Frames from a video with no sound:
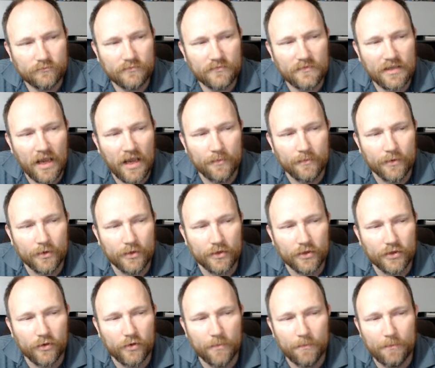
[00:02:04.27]
I'm going to
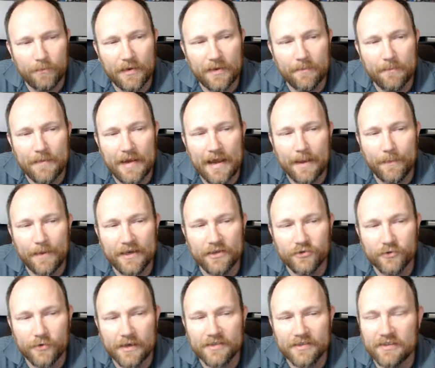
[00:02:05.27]
go to Bitmap and
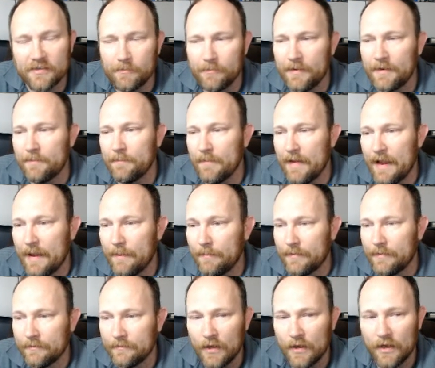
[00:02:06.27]
trace the bitmap.
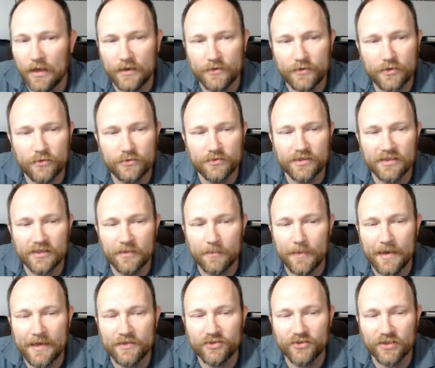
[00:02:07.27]
Uh, using the
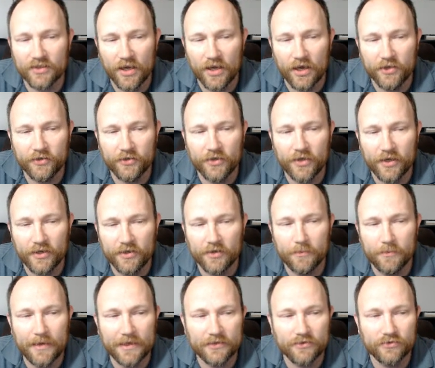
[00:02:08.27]
basic one hundred, one hundred
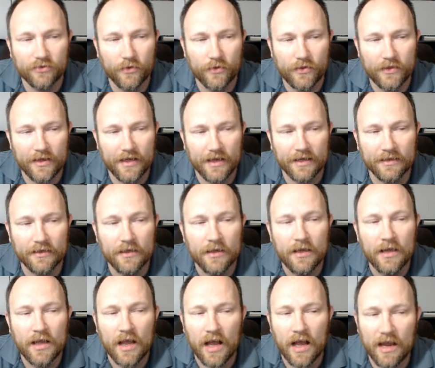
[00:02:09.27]
pixel thing,
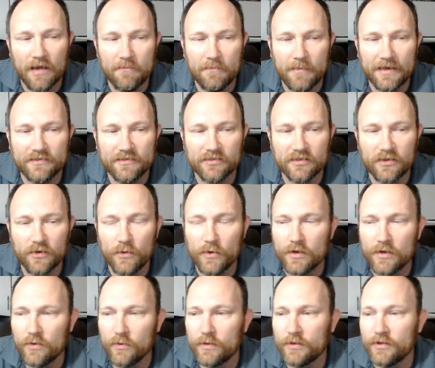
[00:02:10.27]
I'm basically
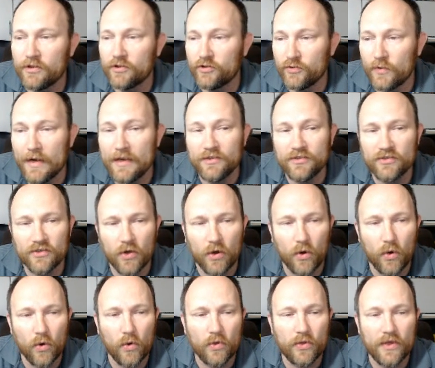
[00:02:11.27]
going to trace the
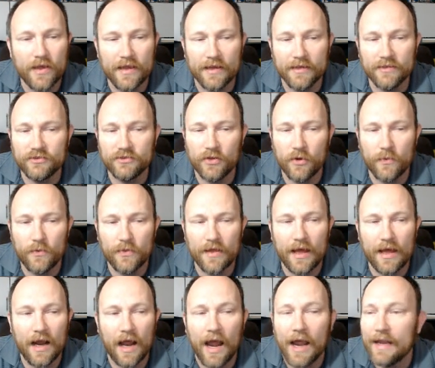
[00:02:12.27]
whole thing so that
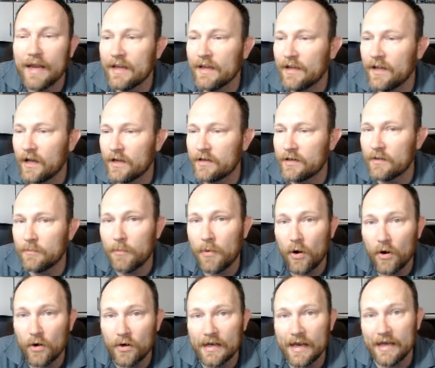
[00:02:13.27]
I can cut it
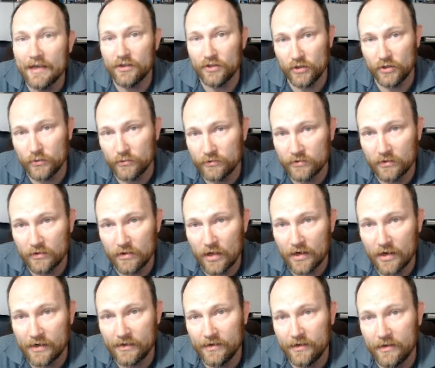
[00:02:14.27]
apart and use a lot
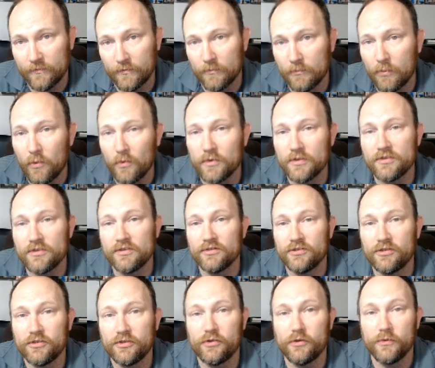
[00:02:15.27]
of the different portions
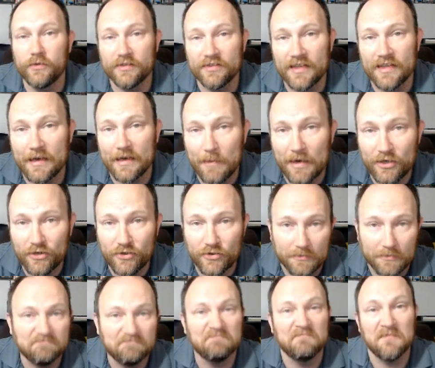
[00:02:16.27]
to do this animation.
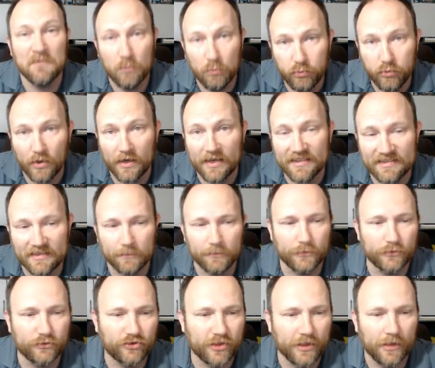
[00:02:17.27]
Pretty simple
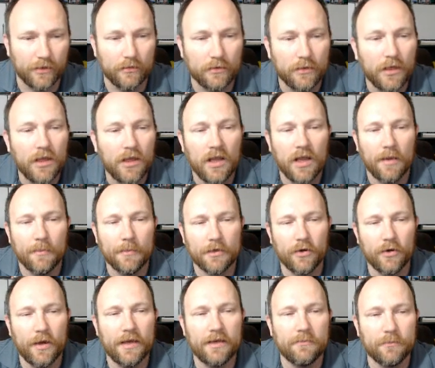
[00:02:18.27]
skill. I'm going to go
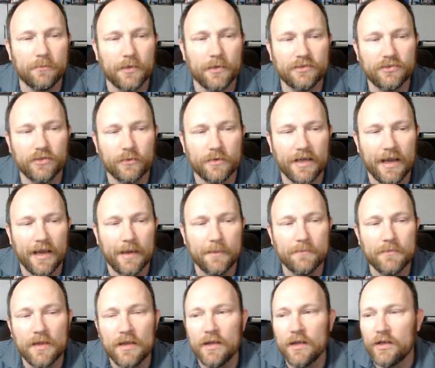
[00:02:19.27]
ahead and press OK.
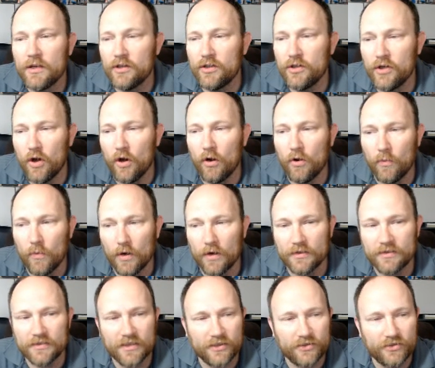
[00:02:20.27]
You know it
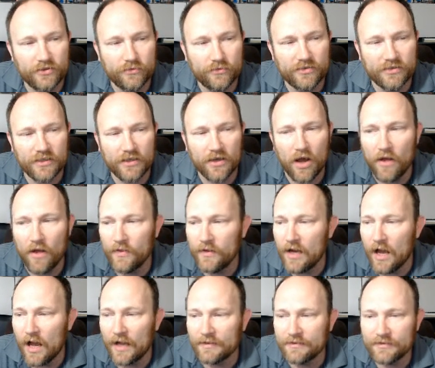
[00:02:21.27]
works because you see all the
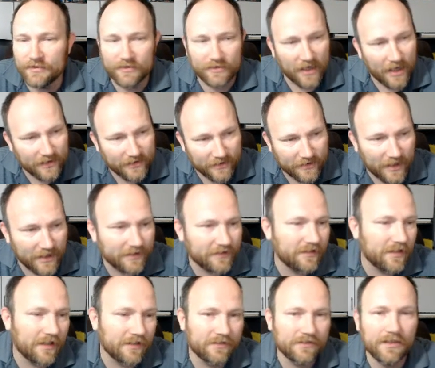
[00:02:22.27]
dots. Dots, dots,
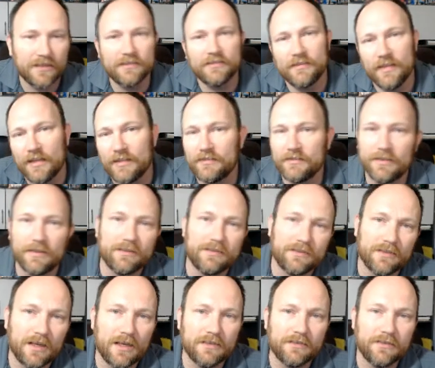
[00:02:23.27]
dots, dots, dots, dots,
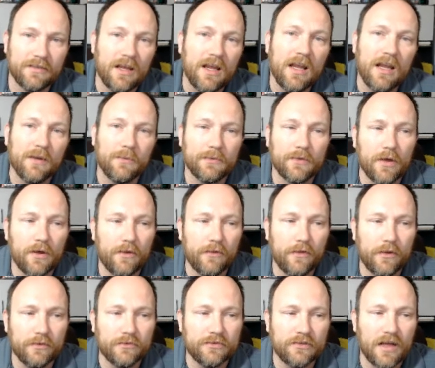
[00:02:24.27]
dots. With all
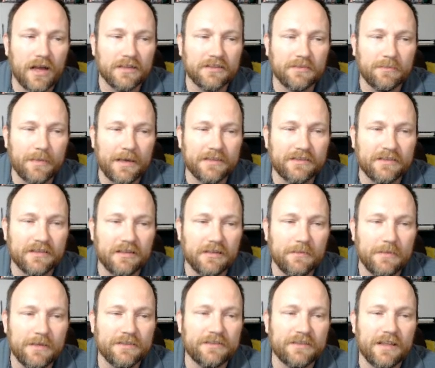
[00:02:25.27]
those dots, it basically
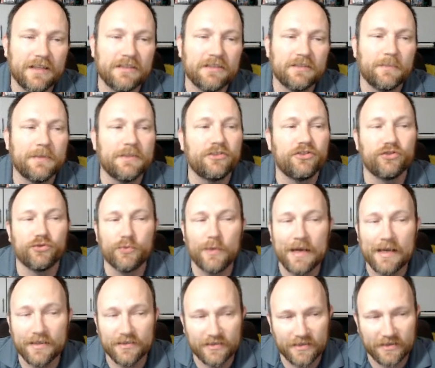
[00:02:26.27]
means that it's been
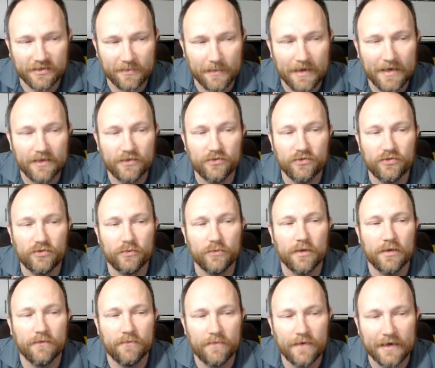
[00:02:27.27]
traced. It's made into
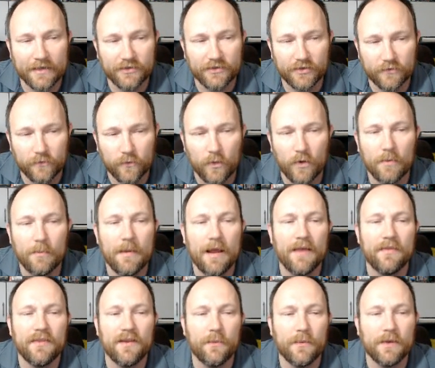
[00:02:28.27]
a vector
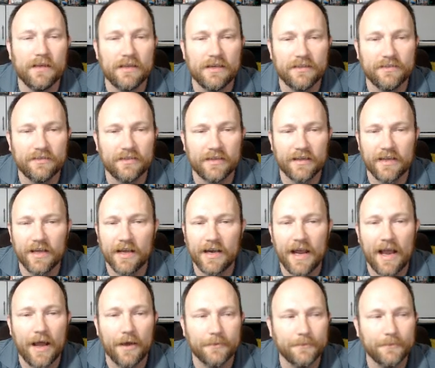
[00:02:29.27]
format that we can easily cut out.